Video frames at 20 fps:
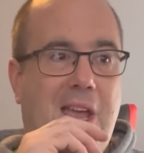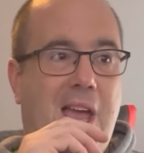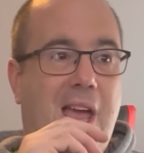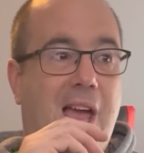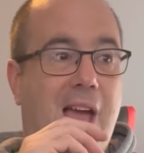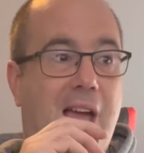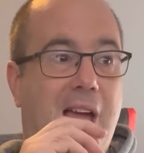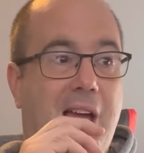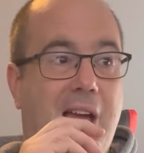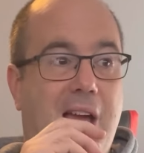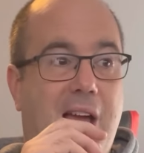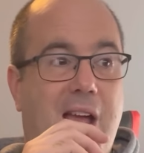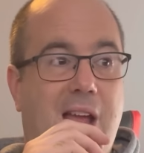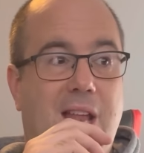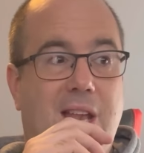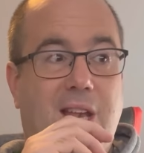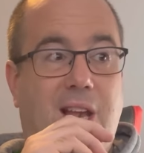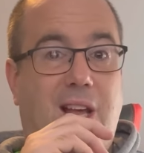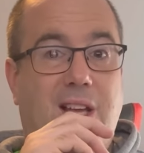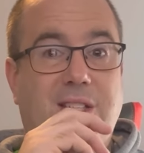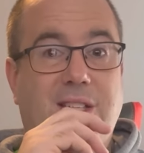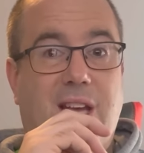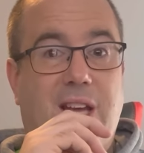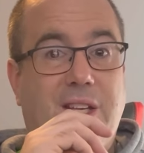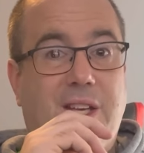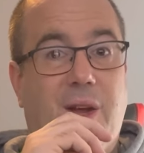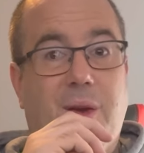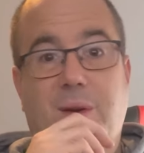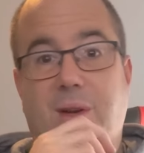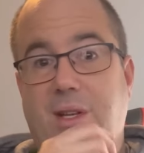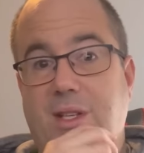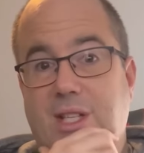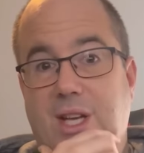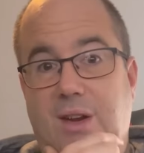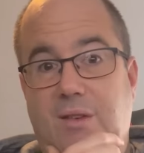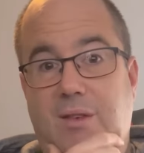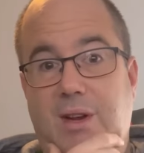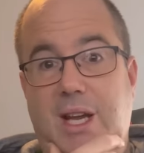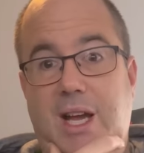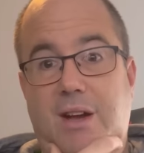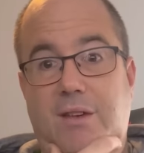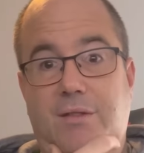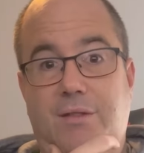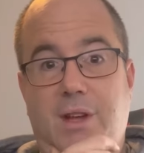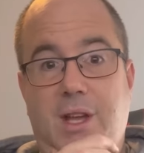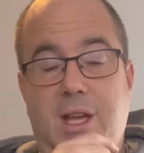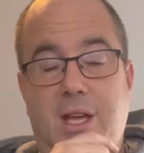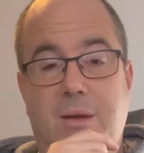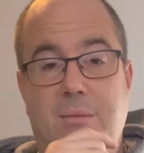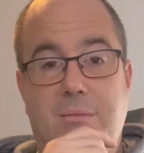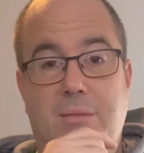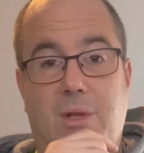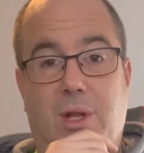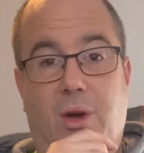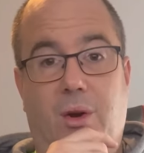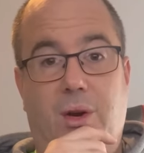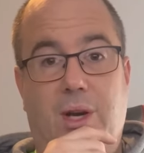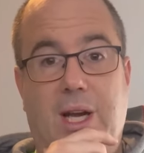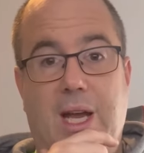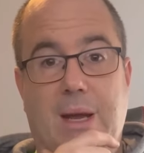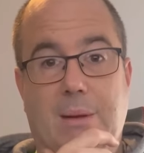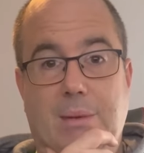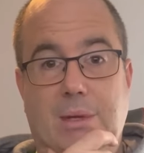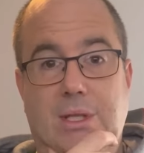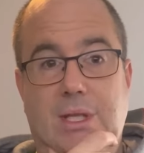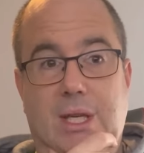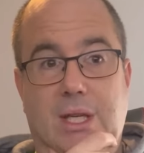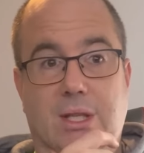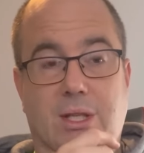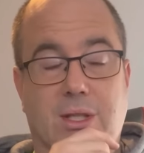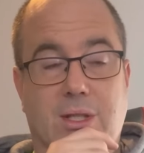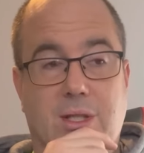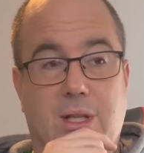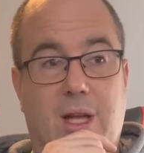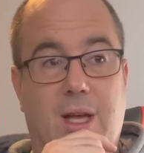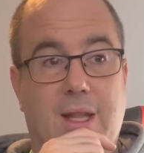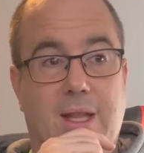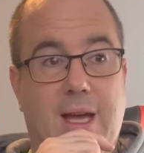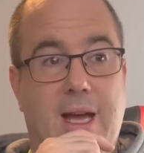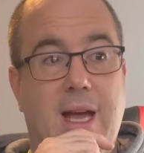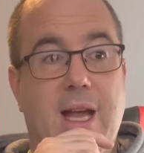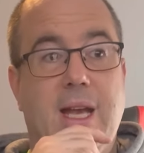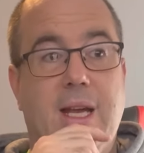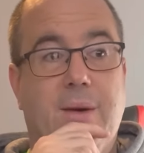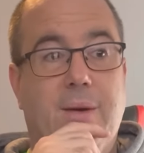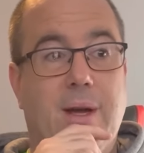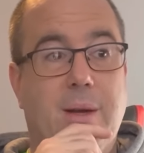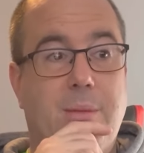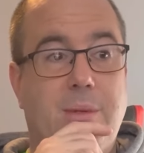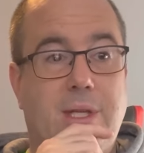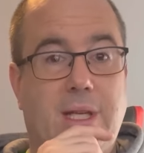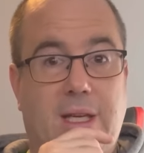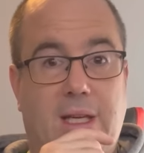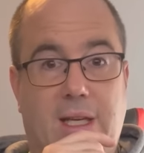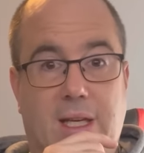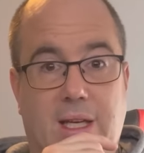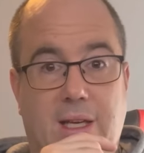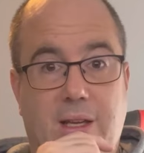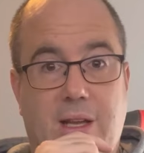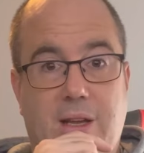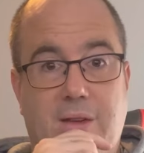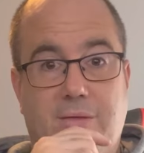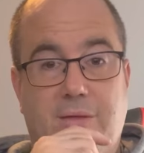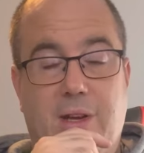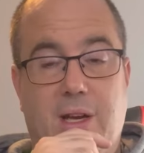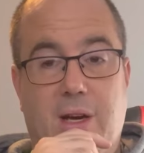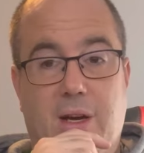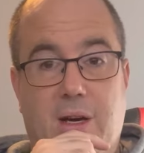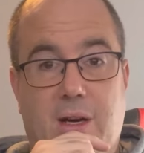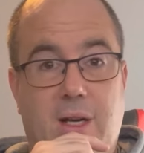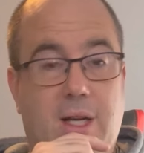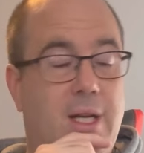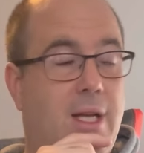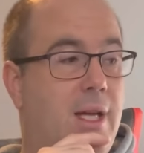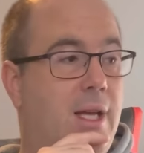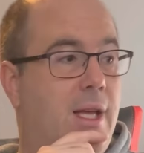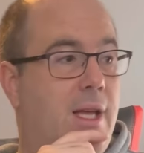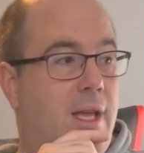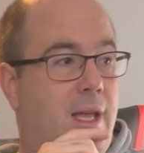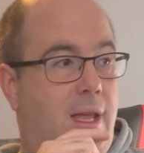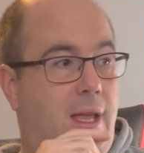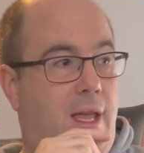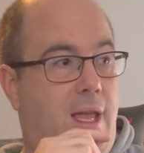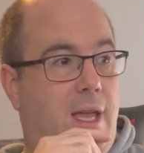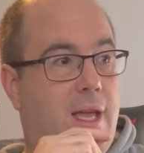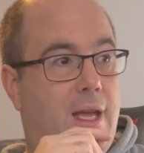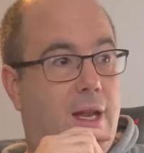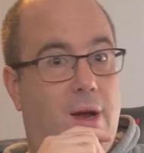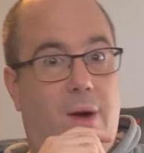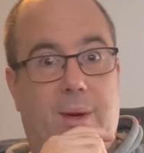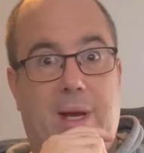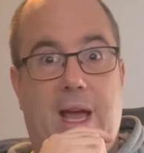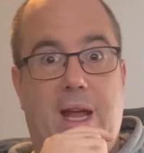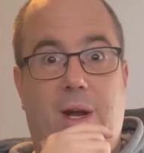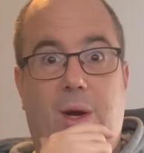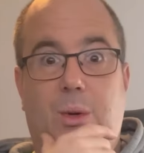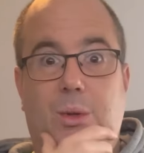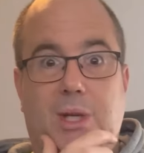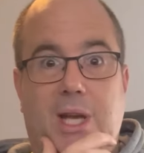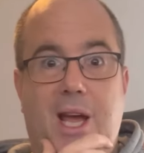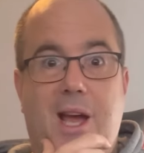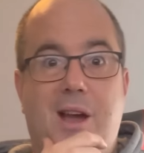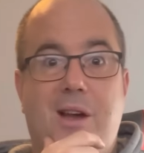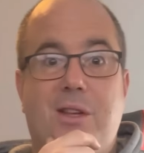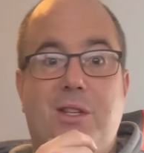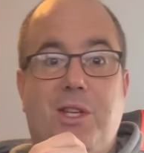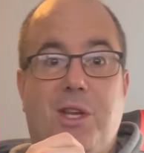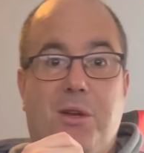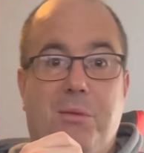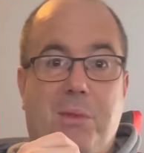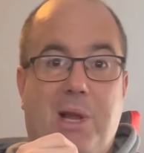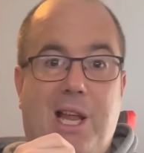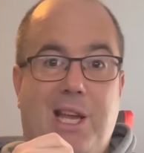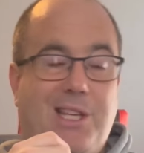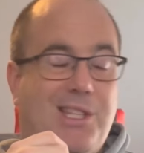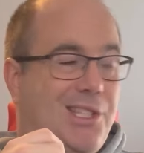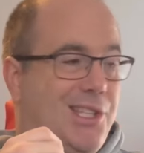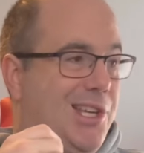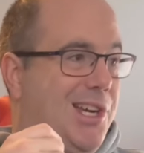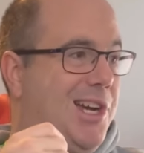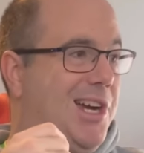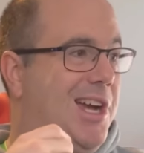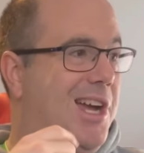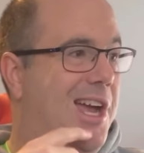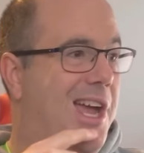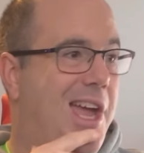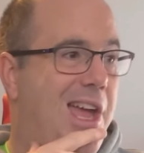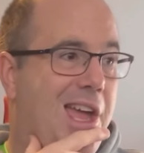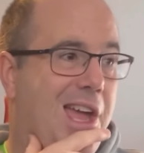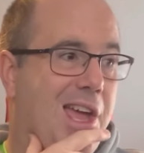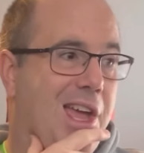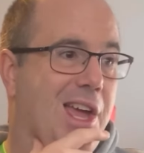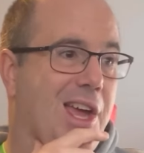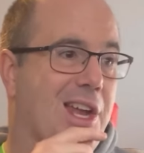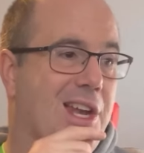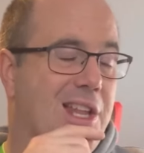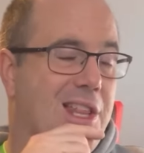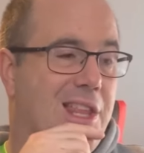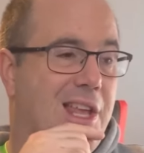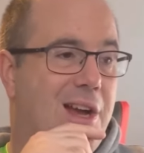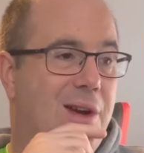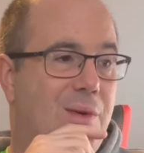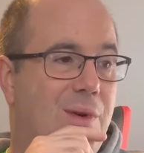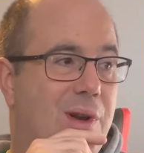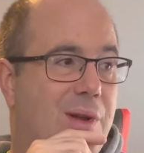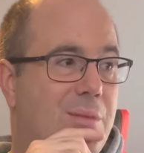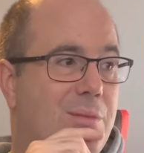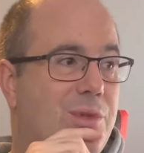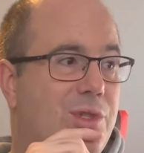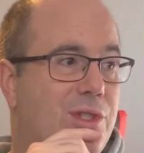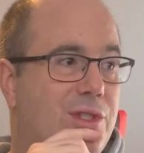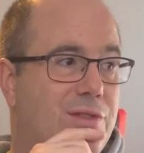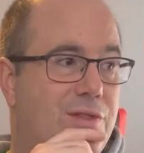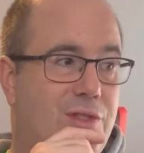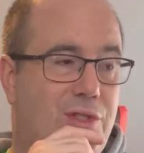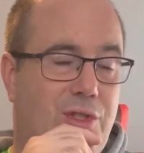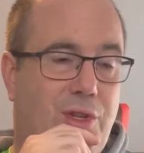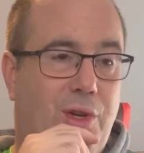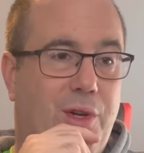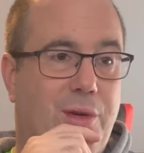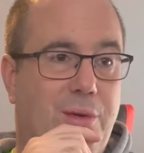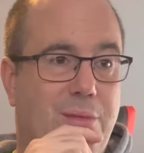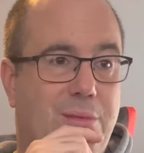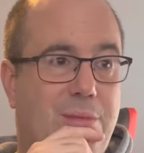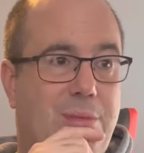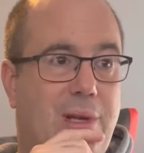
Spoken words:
And like I say, I don't generally have long gaming sessions like that anyway, particularly in VR. You know, I'm getting old now, so my legs start hurting and that when I'm sort of stood up,